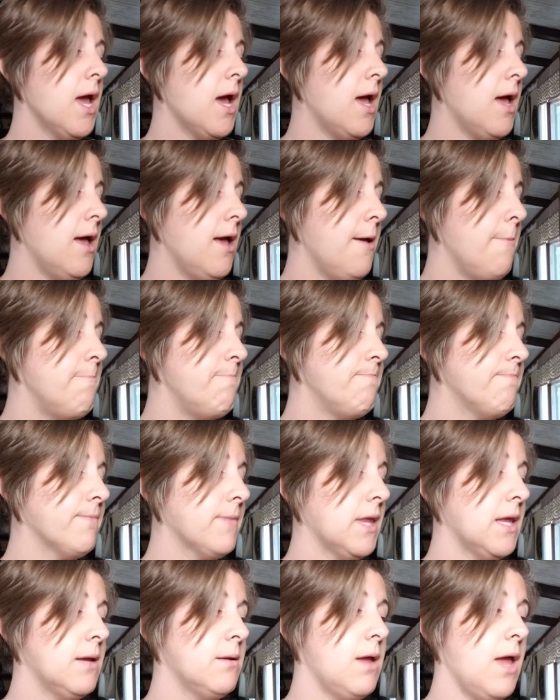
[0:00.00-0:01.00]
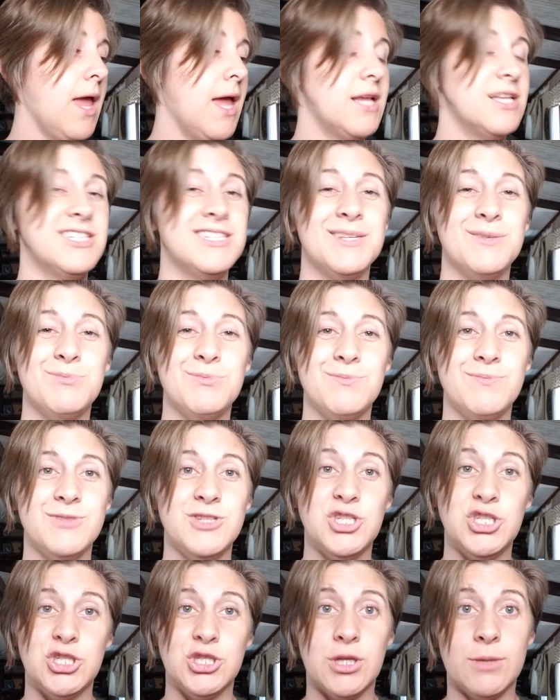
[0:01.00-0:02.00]
And
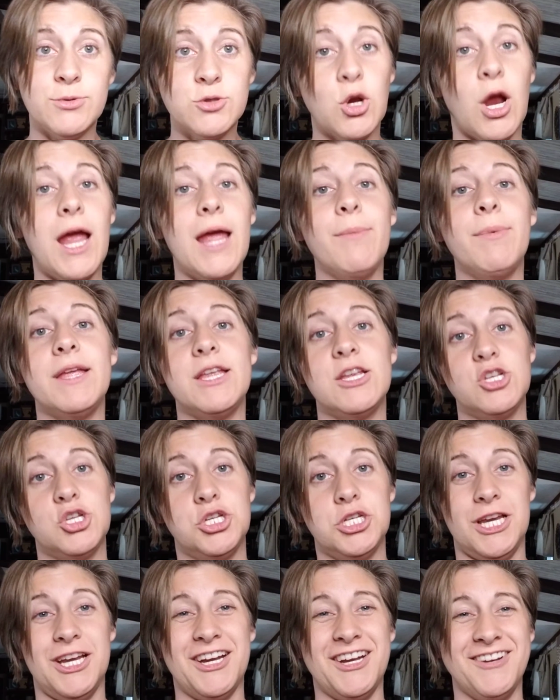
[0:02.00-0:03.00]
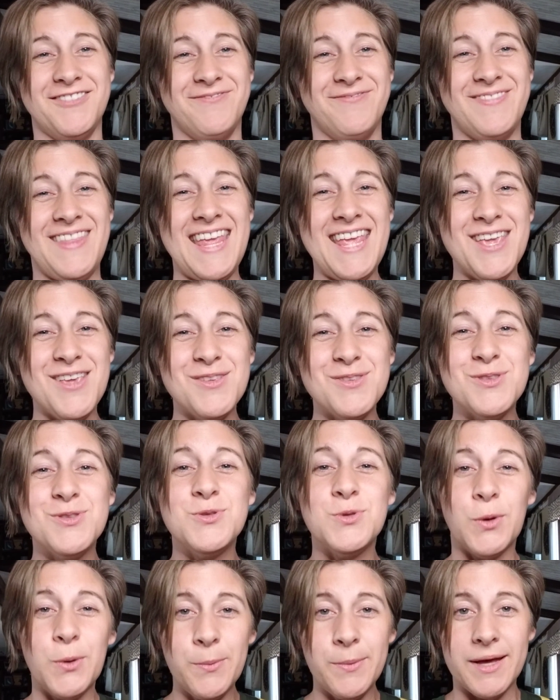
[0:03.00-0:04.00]
subscribe and share. Thank you
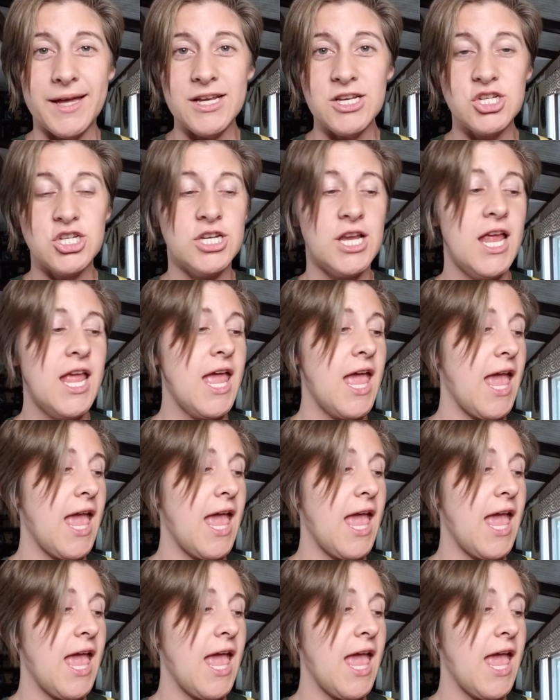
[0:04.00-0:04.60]
so much.